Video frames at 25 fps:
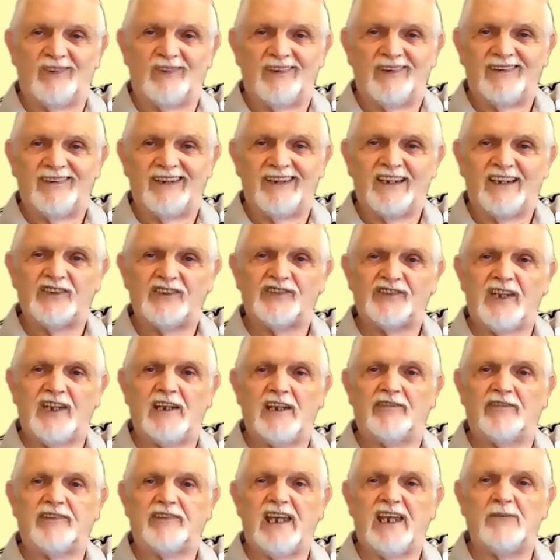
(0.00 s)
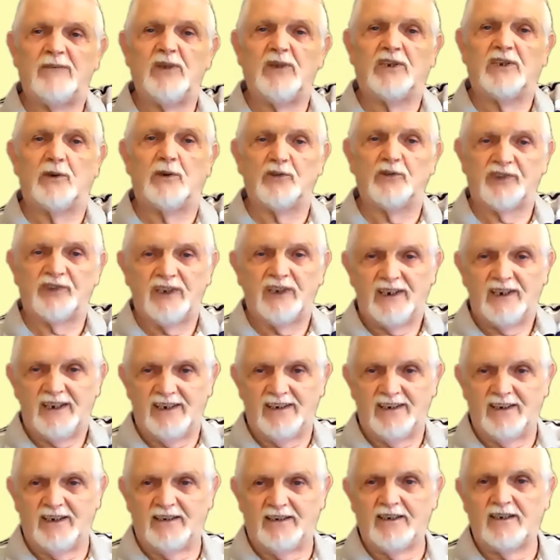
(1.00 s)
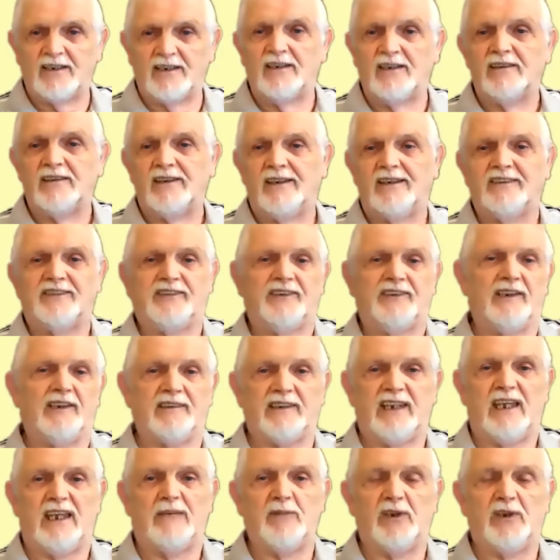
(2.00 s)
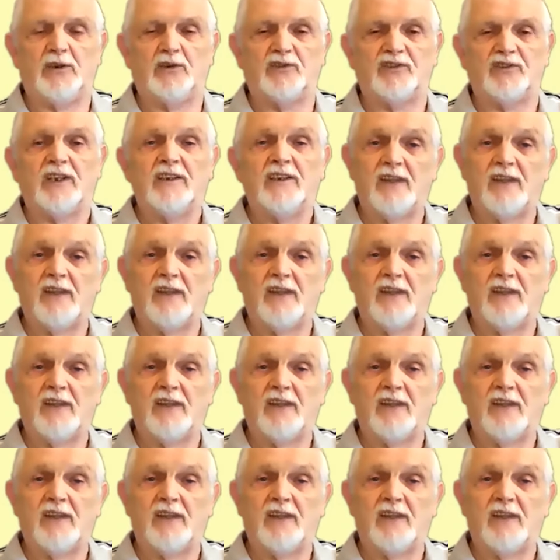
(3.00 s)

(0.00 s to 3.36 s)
that set of chemicals, in the other, that set of chemicals.